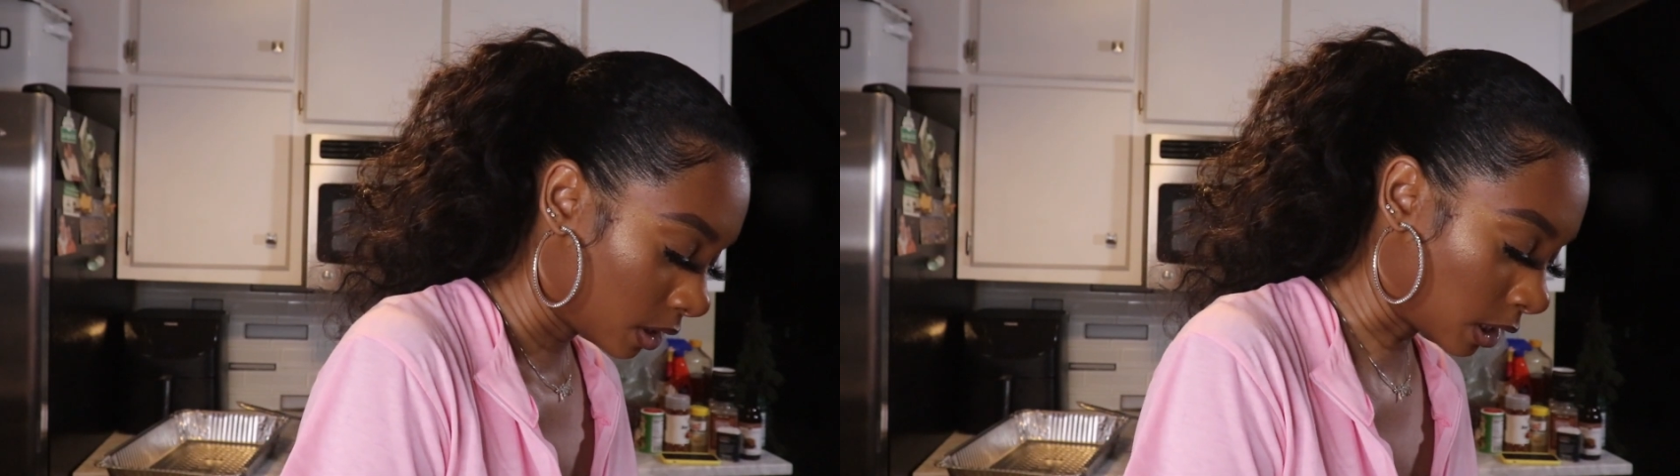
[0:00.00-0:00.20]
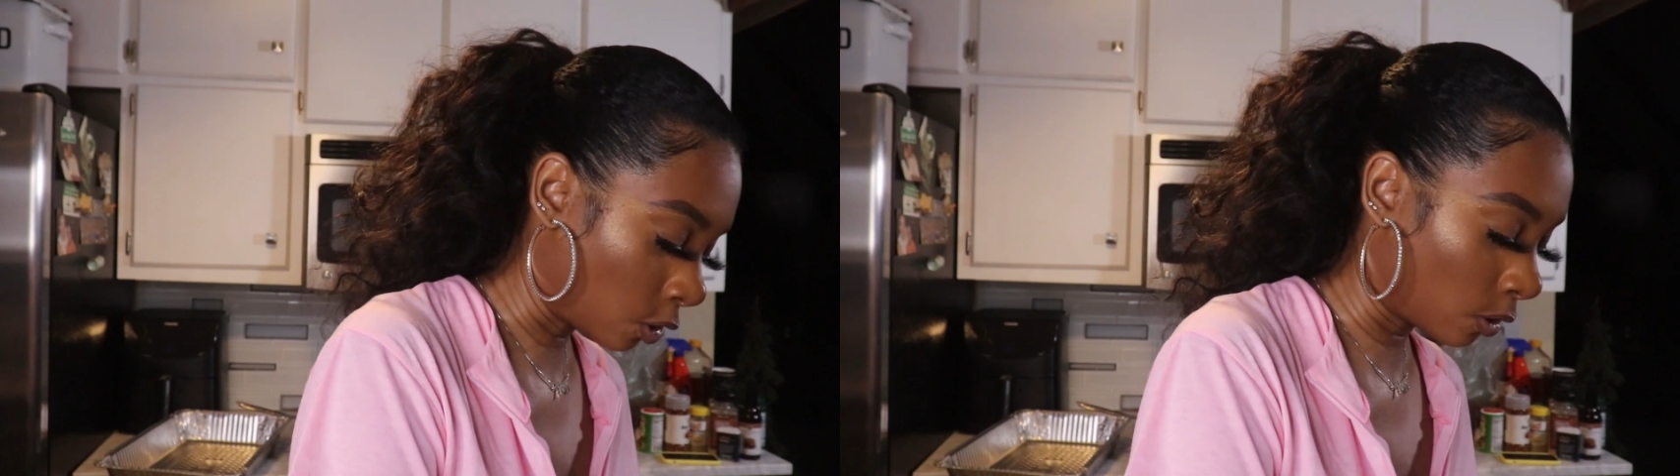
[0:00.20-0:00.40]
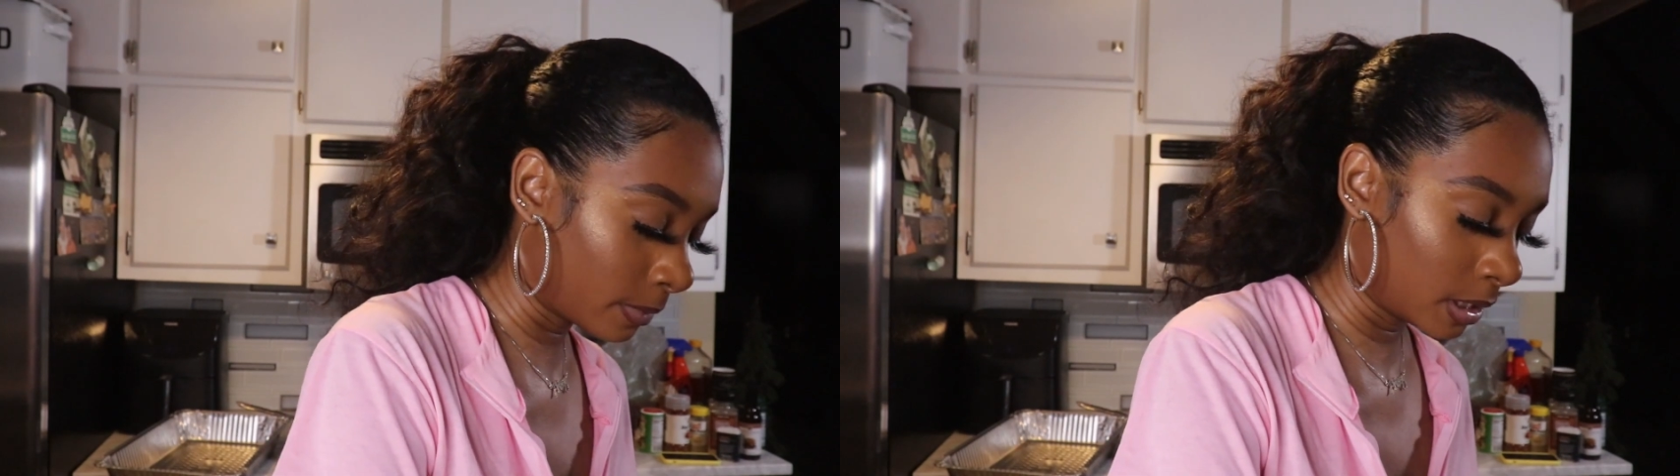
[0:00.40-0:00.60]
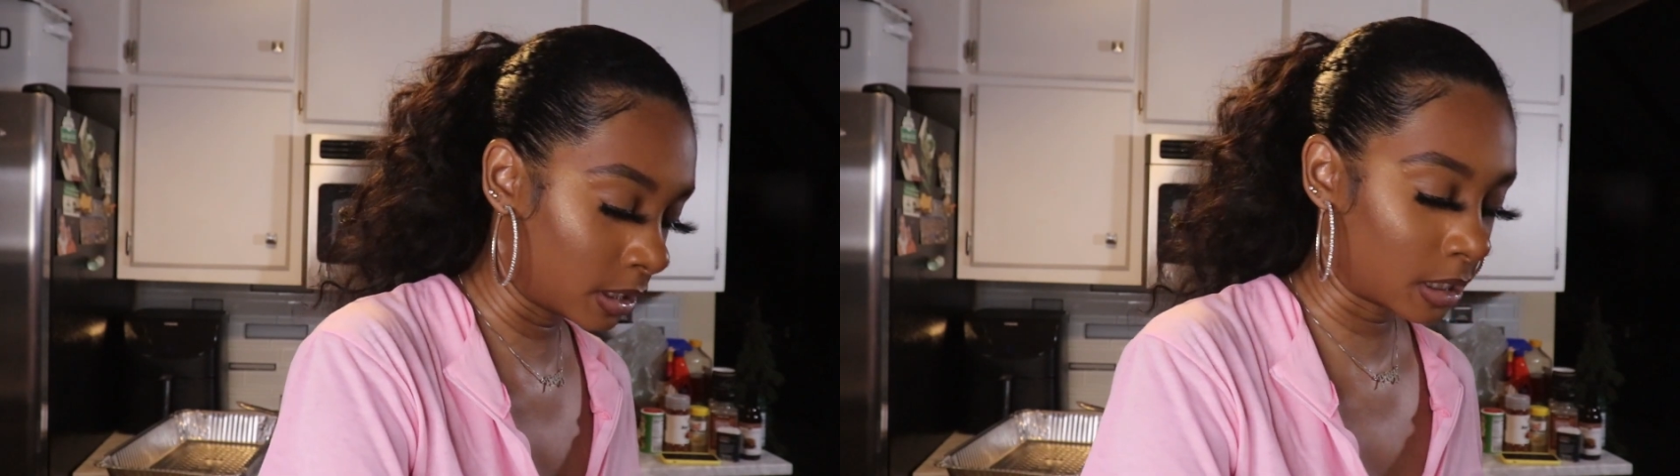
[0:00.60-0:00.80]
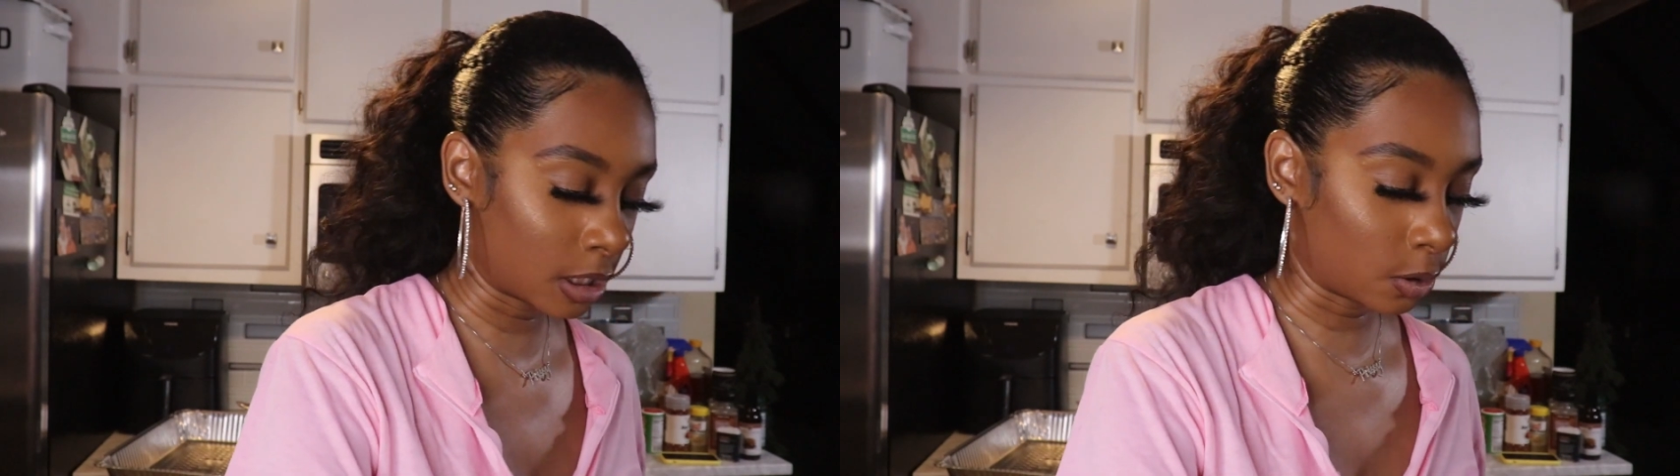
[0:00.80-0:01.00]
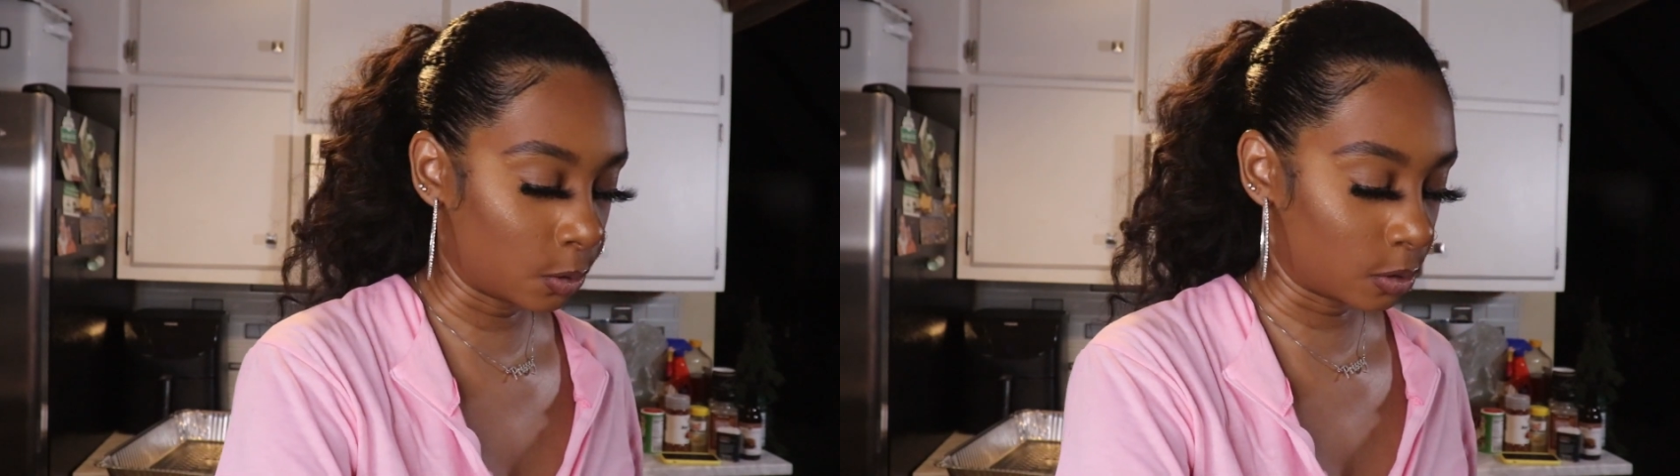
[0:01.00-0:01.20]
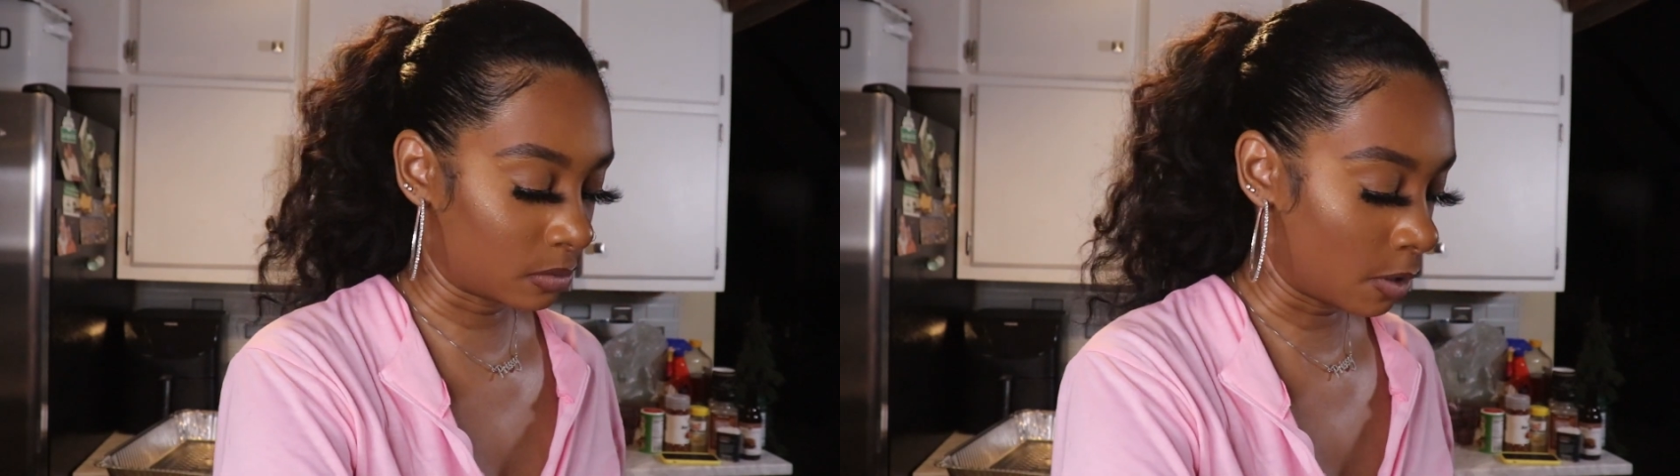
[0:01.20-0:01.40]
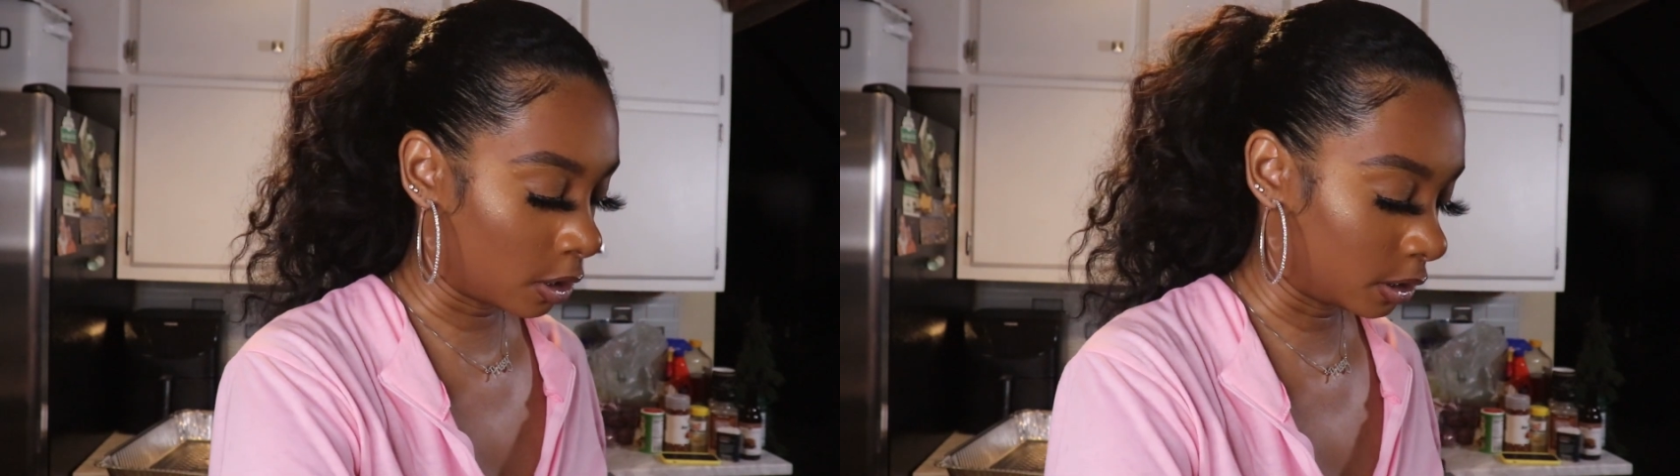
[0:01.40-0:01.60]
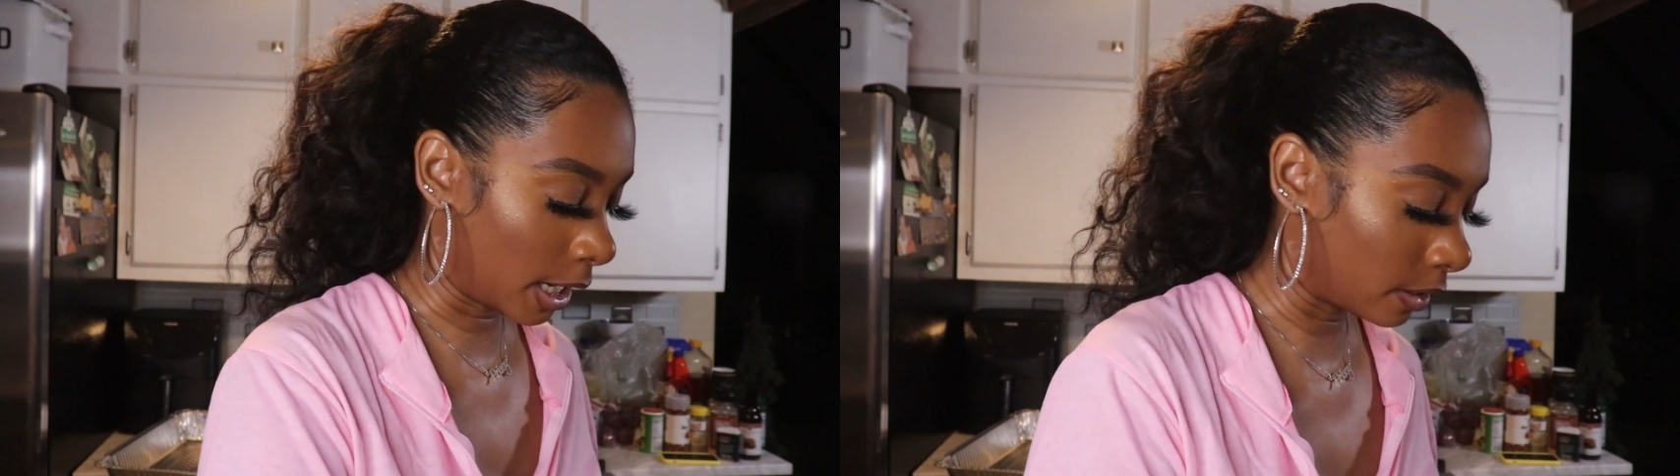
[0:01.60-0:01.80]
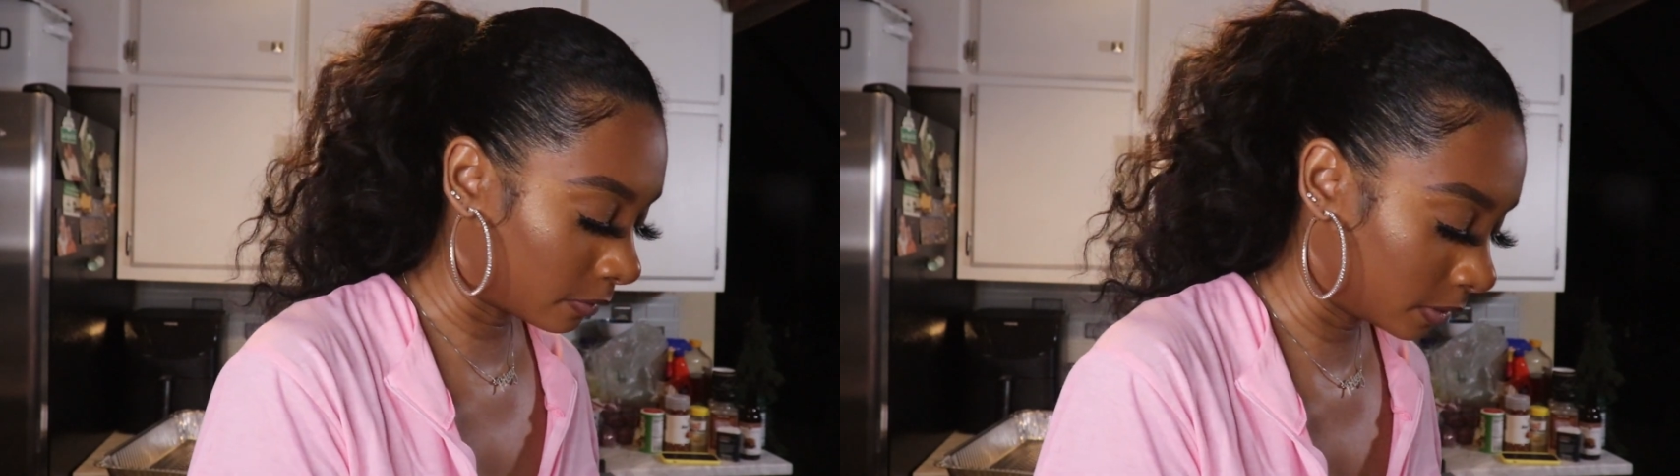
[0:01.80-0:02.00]
So I normally just get the little small
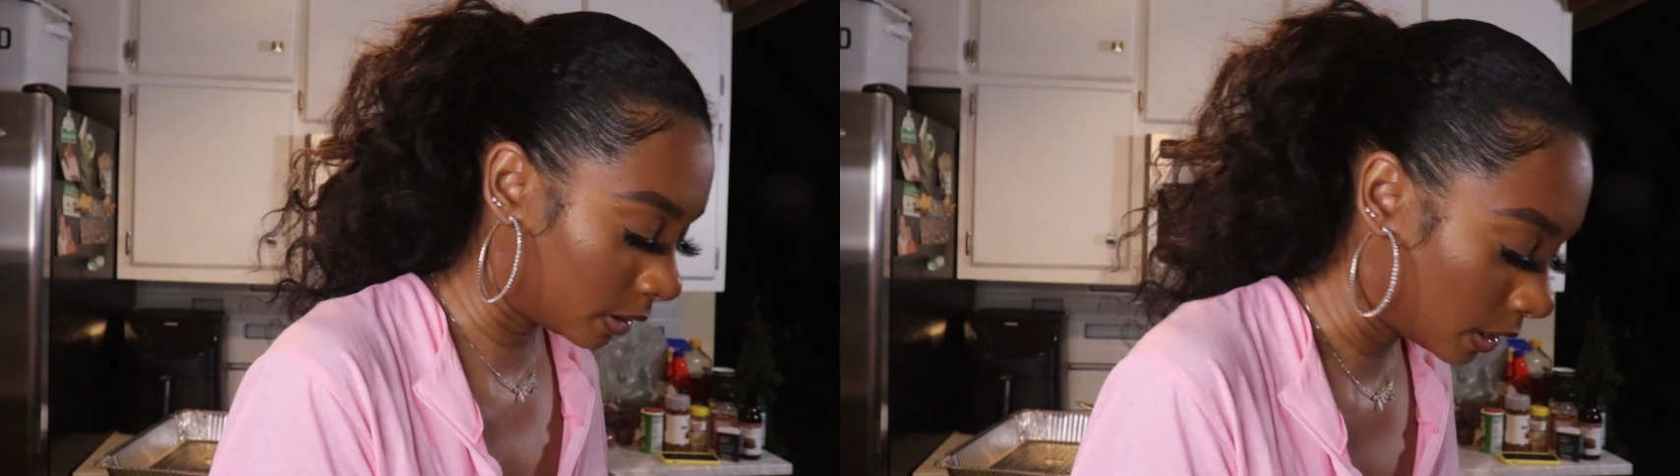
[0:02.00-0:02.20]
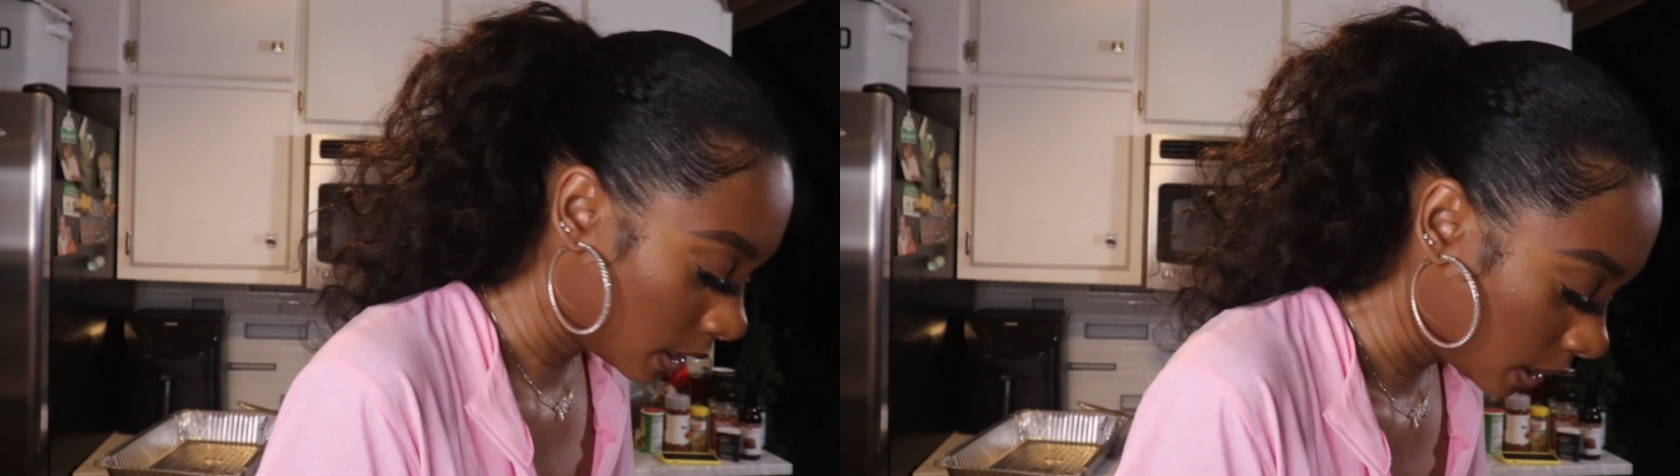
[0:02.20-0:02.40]
shaker one.